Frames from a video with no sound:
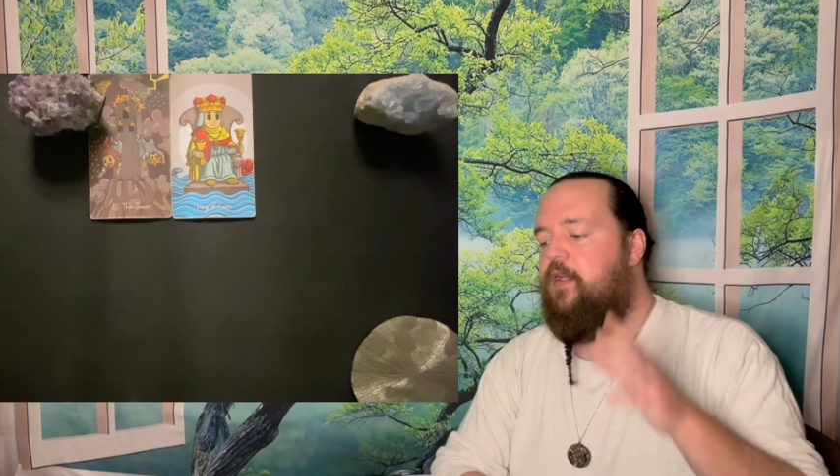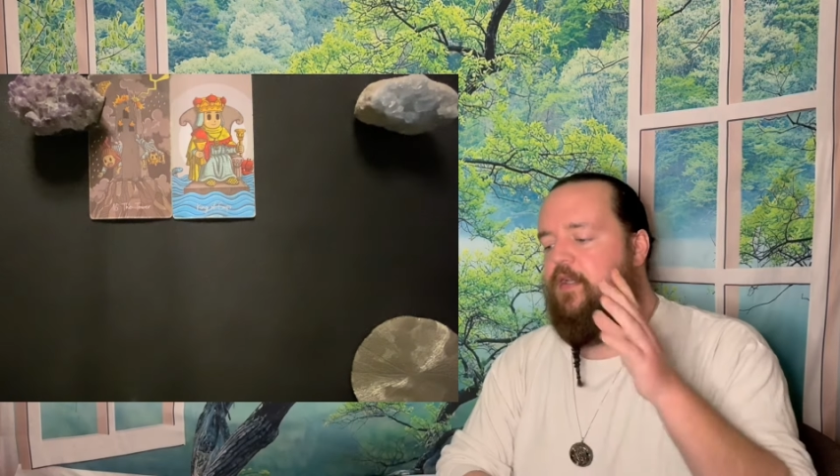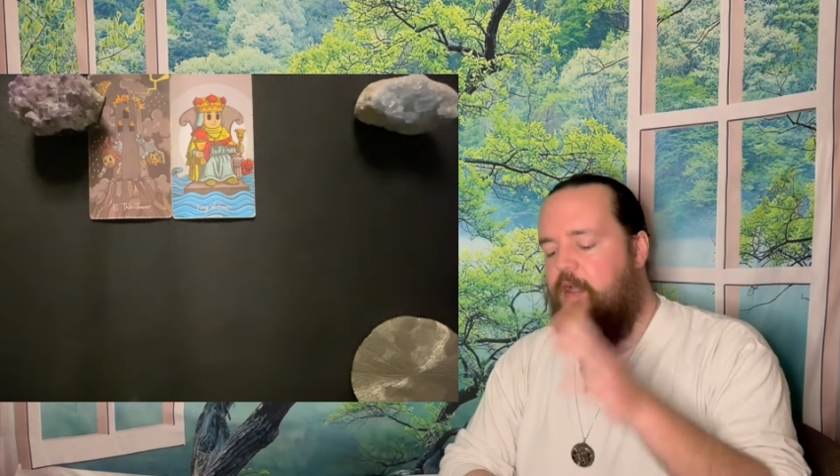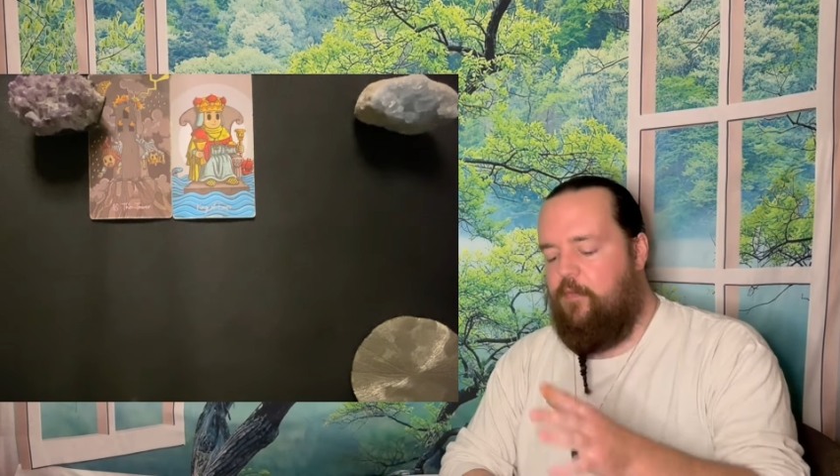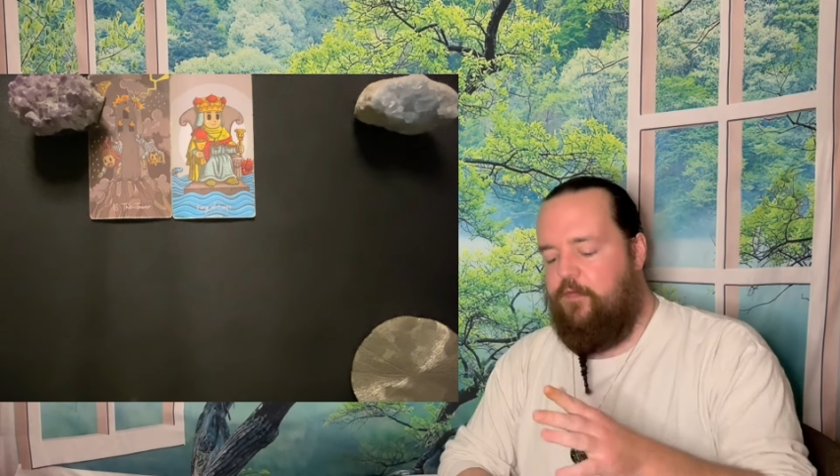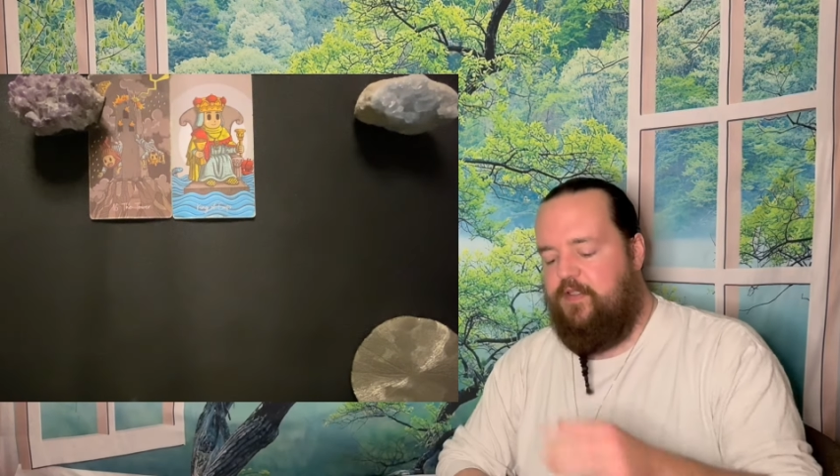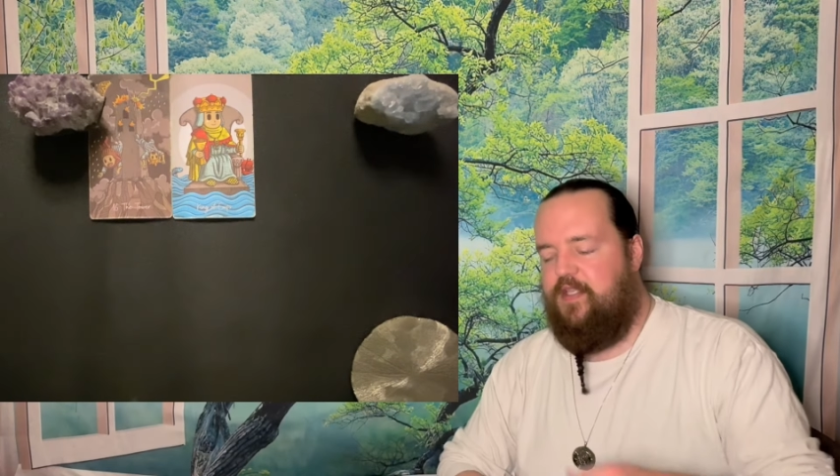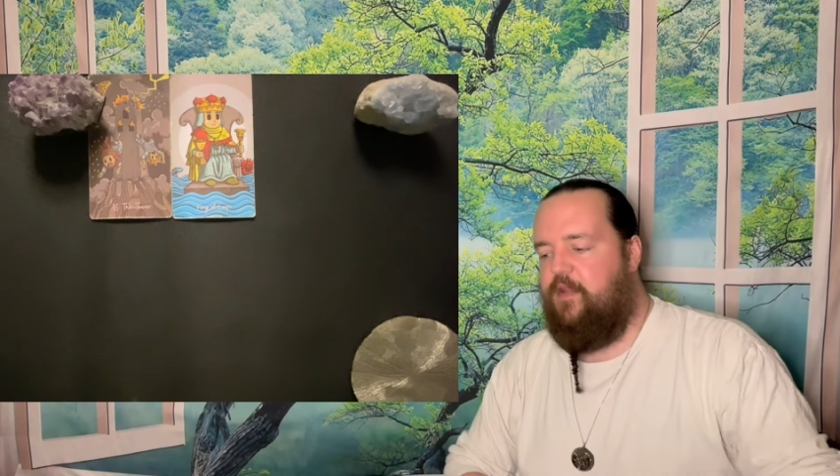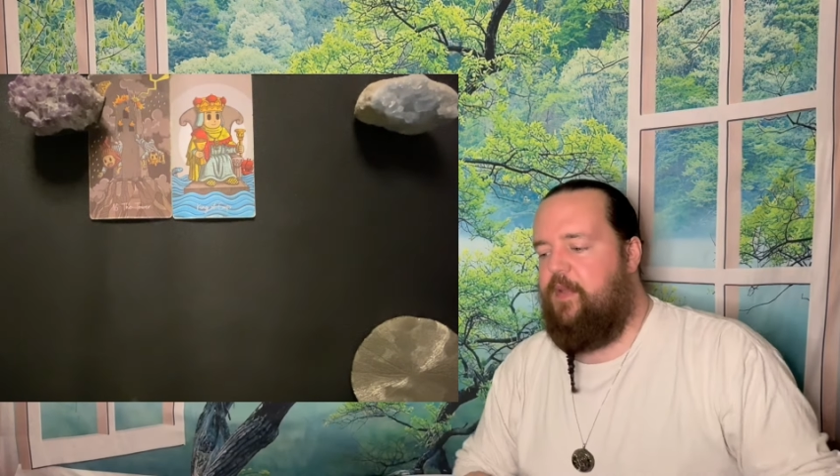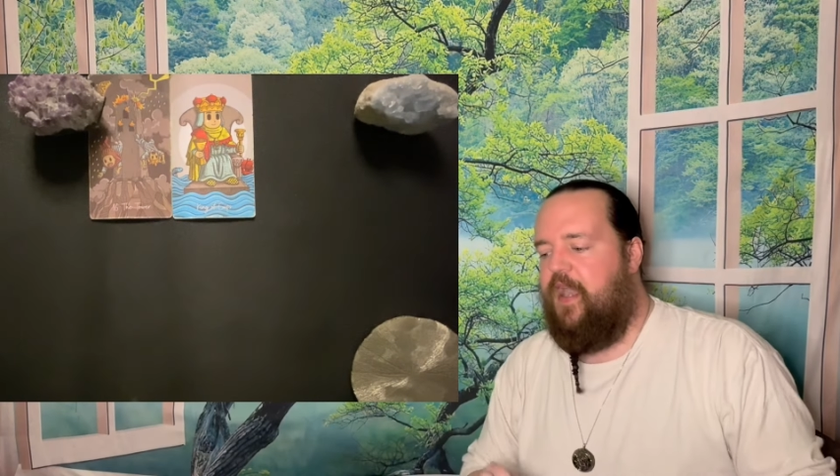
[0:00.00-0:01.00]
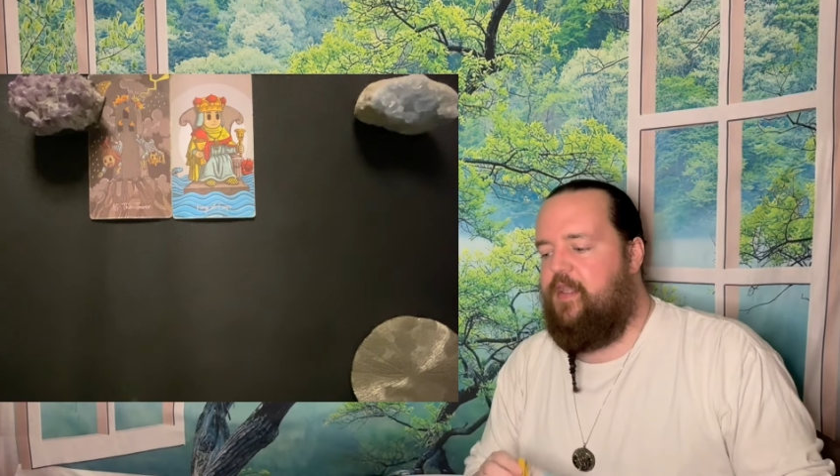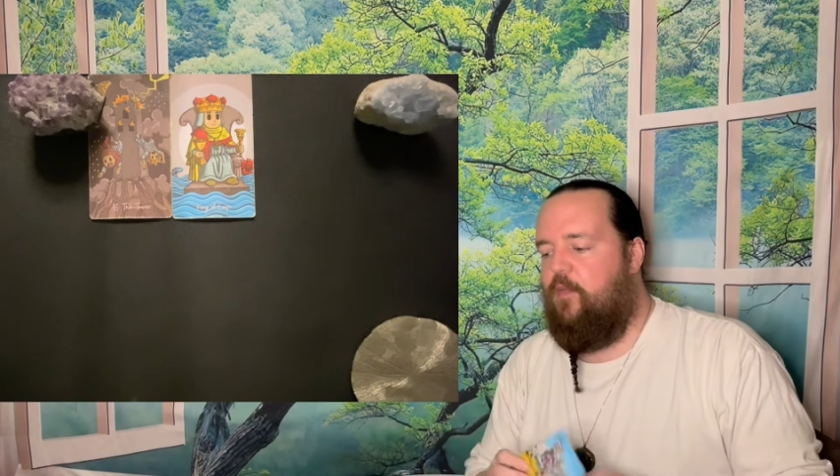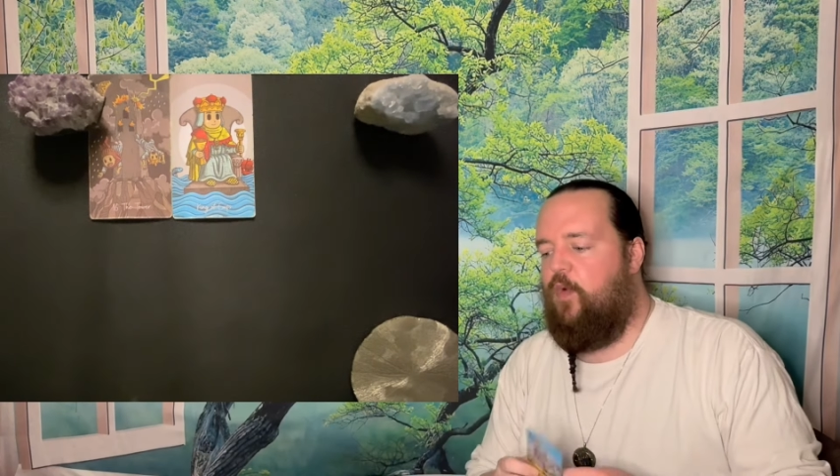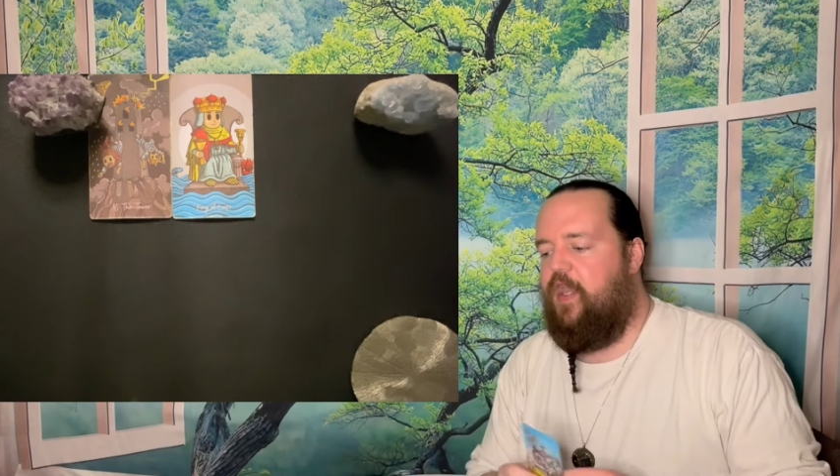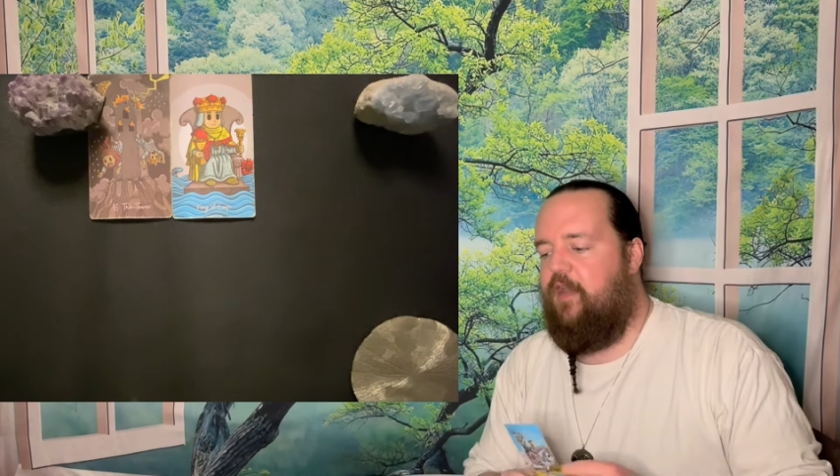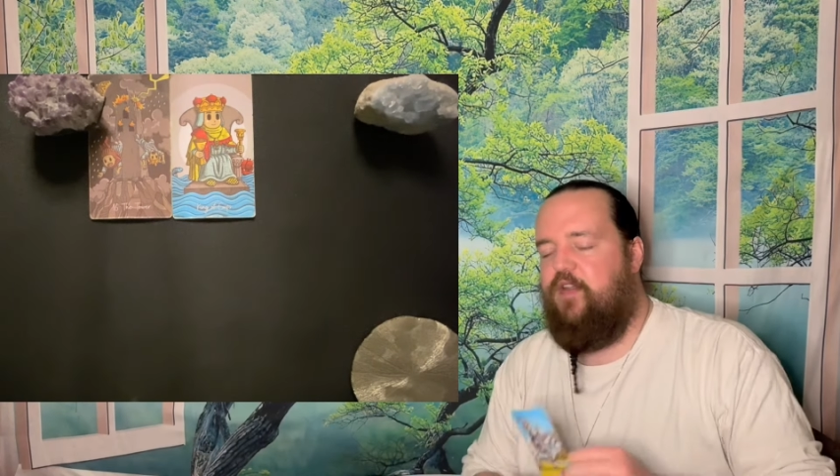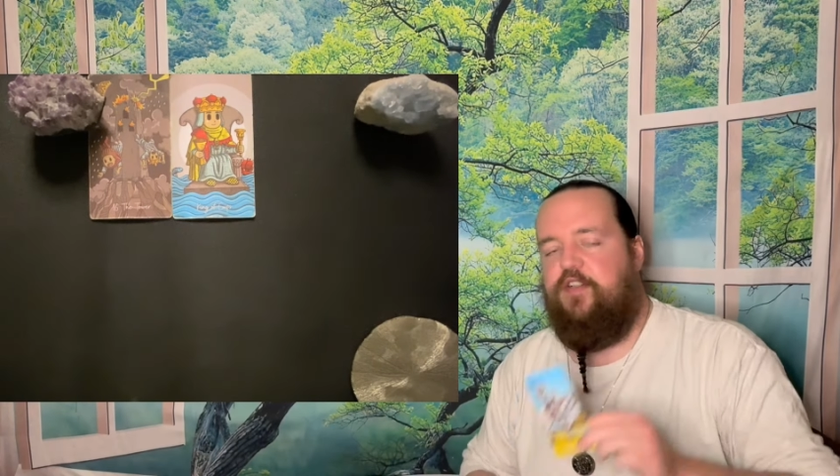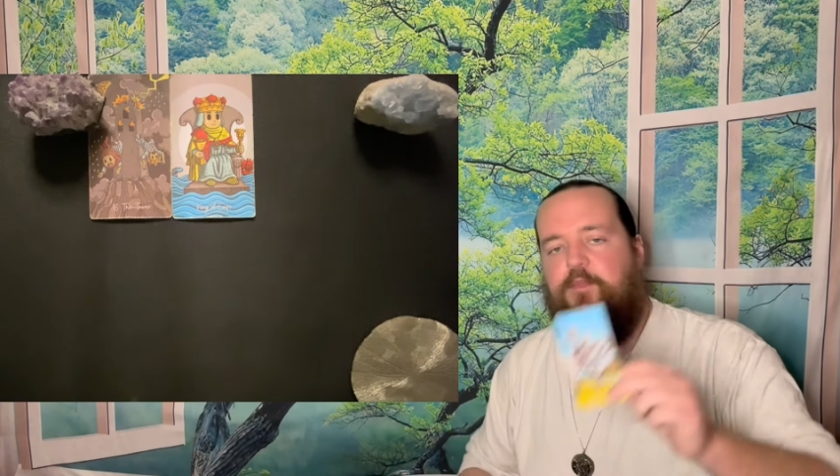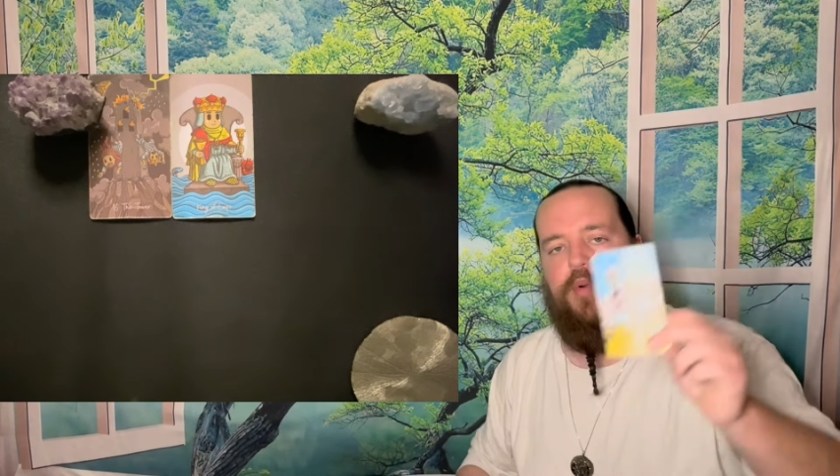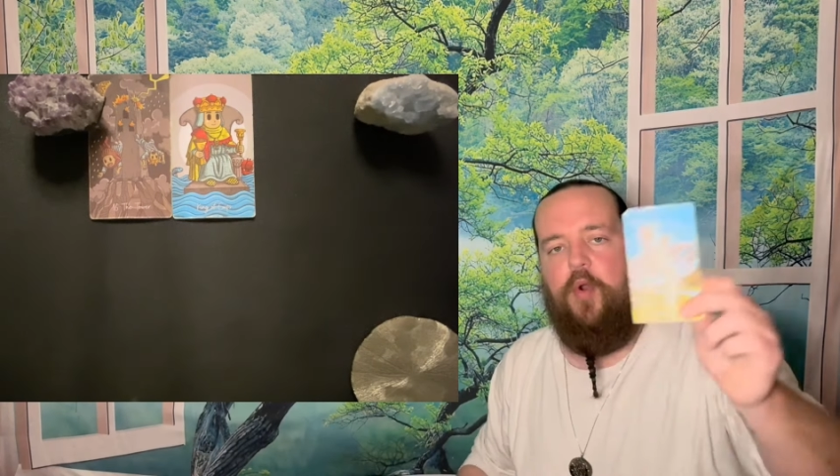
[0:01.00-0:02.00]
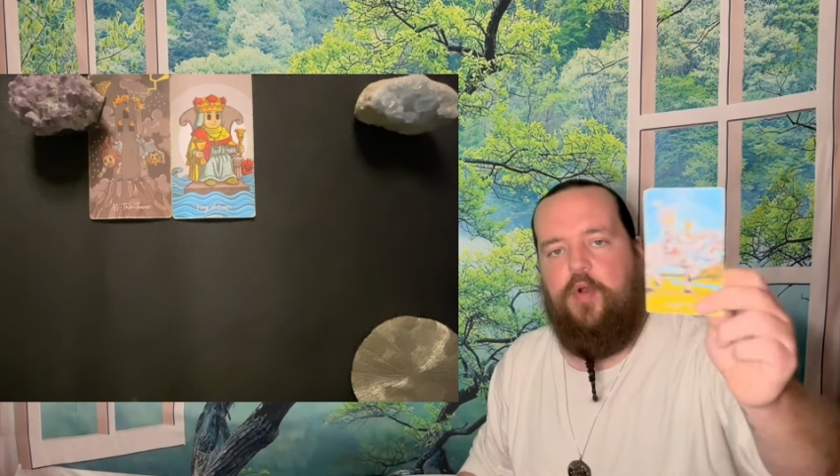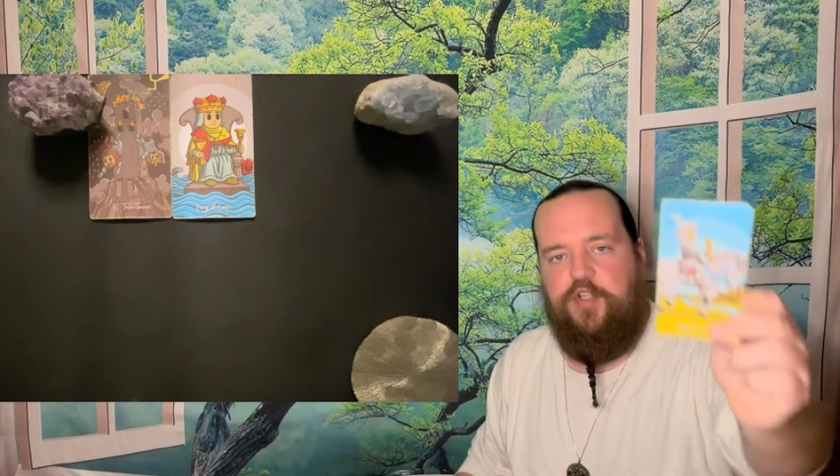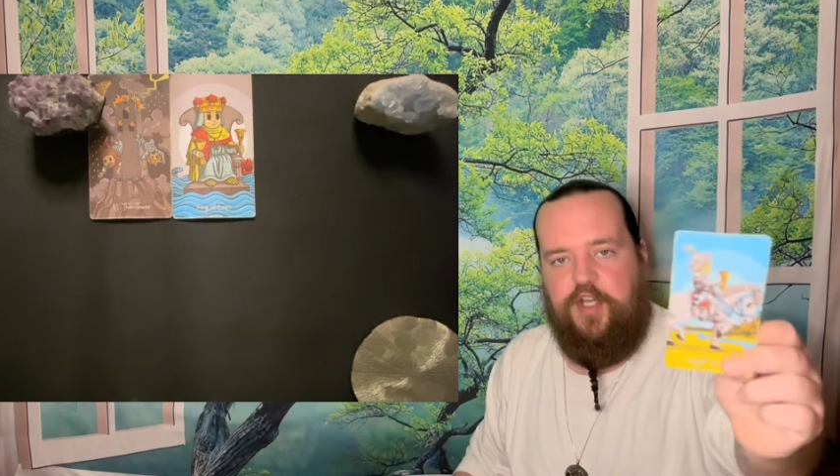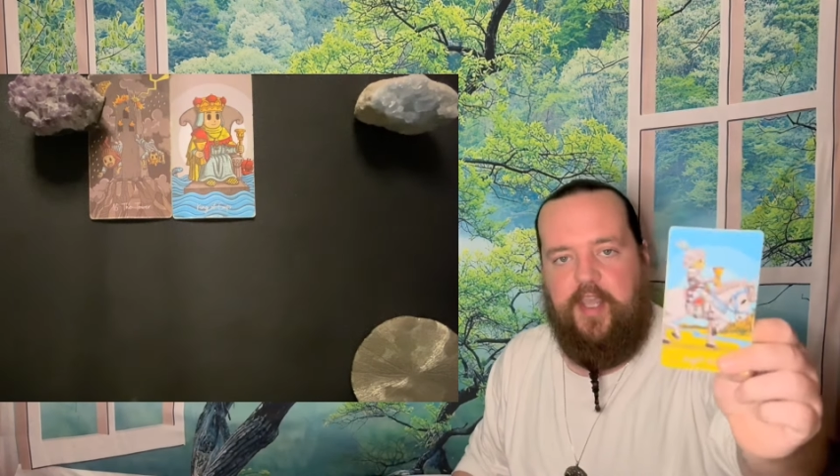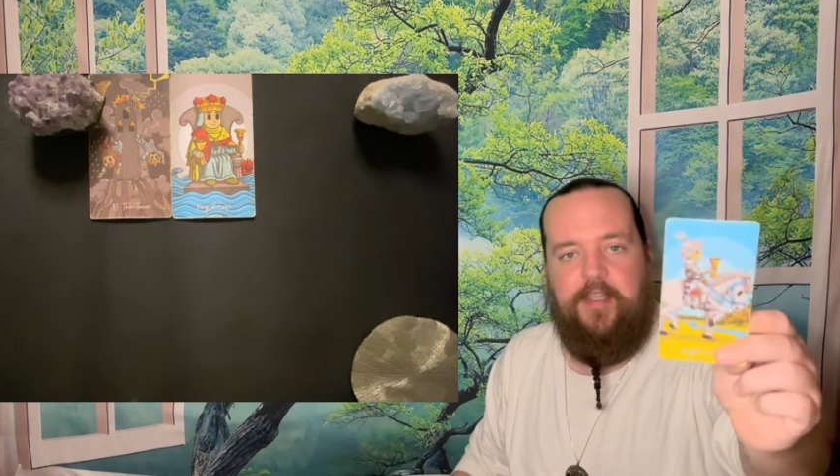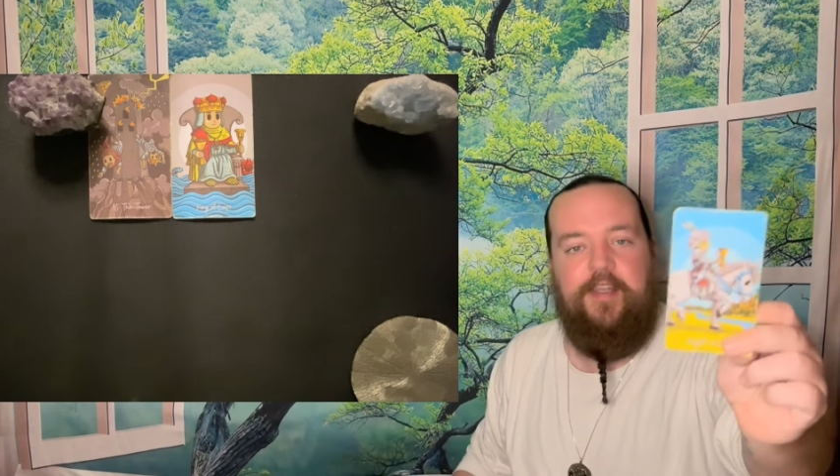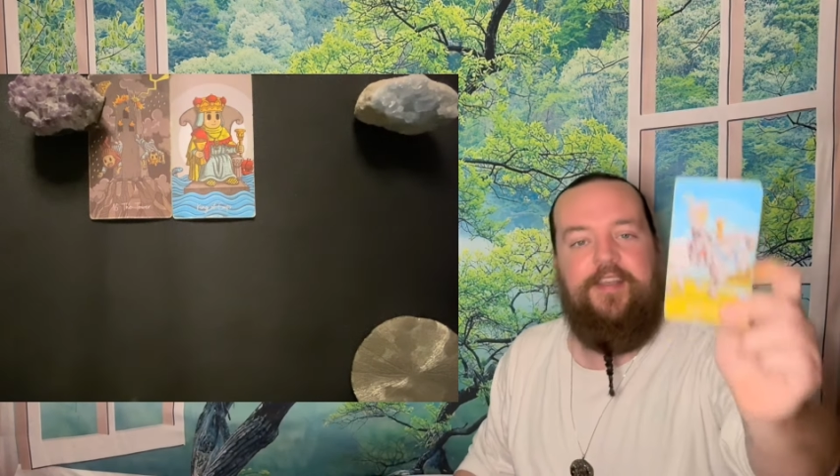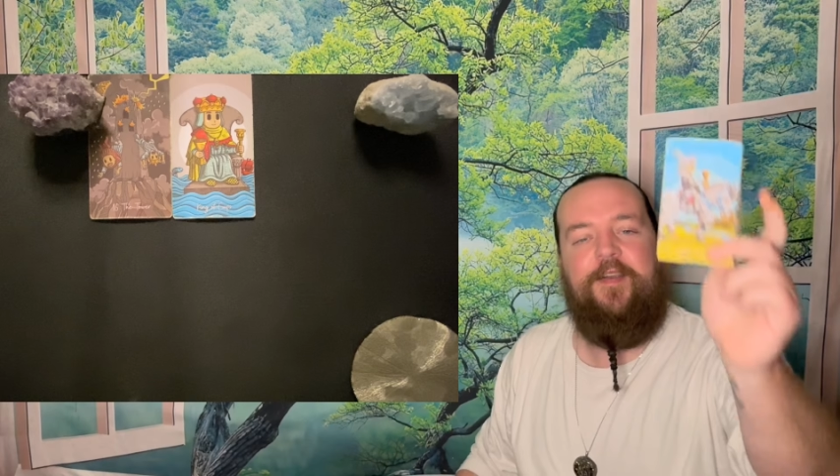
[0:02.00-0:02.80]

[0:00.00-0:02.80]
Now, moving to the back end, we have his protege.